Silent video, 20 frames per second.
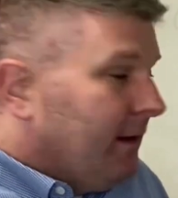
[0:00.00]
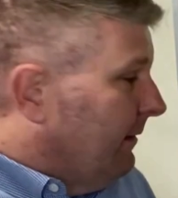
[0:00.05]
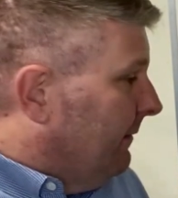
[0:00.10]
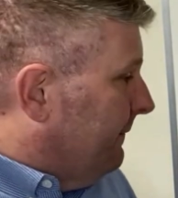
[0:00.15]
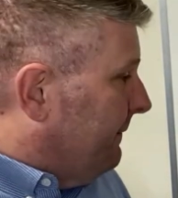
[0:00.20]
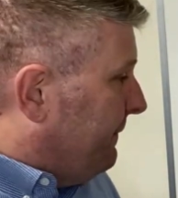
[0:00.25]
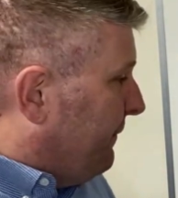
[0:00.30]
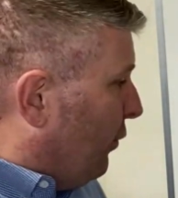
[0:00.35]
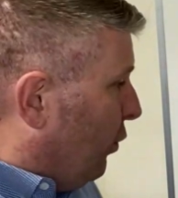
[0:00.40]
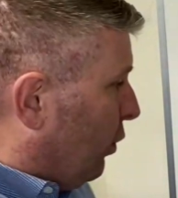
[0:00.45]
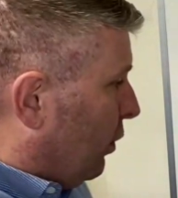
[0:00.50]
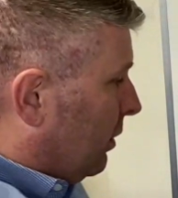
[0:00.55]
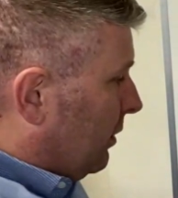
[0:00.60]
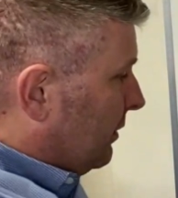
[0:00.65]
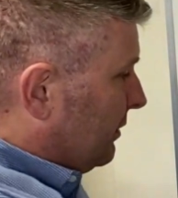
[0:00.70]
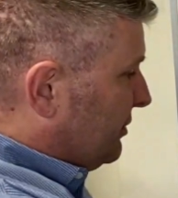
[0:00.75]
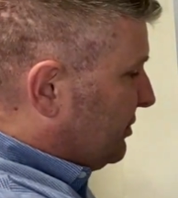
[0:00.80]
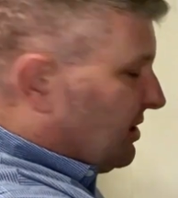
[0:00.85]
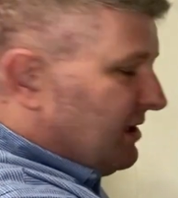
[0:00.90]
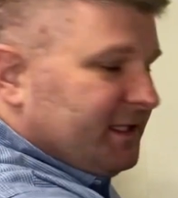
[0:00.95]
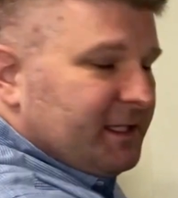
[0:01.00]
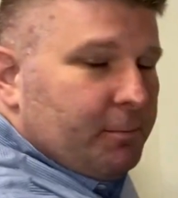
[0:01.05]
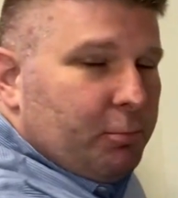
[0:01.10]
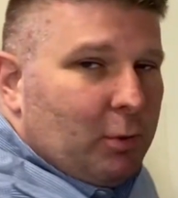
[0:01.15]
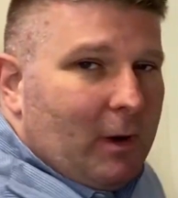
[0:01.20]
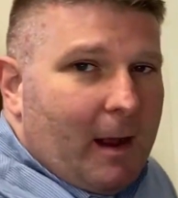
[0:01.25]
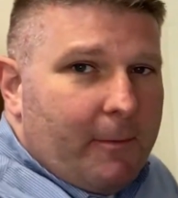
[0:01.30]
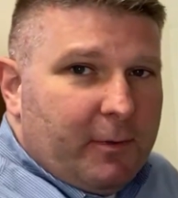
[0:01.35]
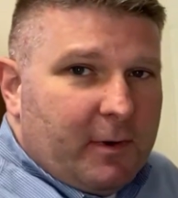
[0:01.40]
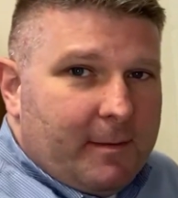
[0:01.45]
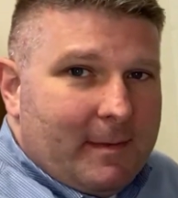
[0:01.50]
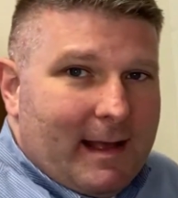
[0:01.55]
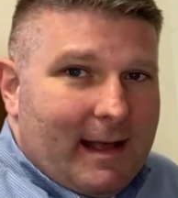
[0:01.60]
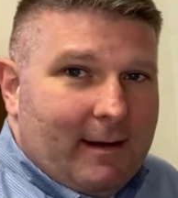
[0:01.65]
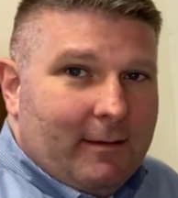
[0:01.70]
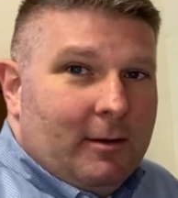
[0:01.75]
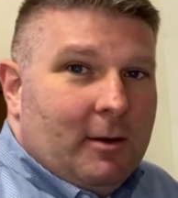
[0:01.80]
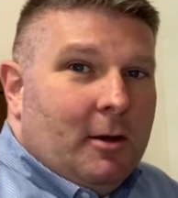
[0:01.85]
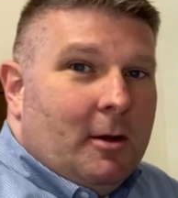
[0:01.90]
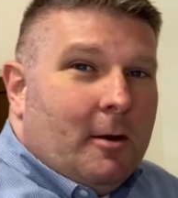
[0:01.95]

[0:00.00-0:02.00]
for just the property amount.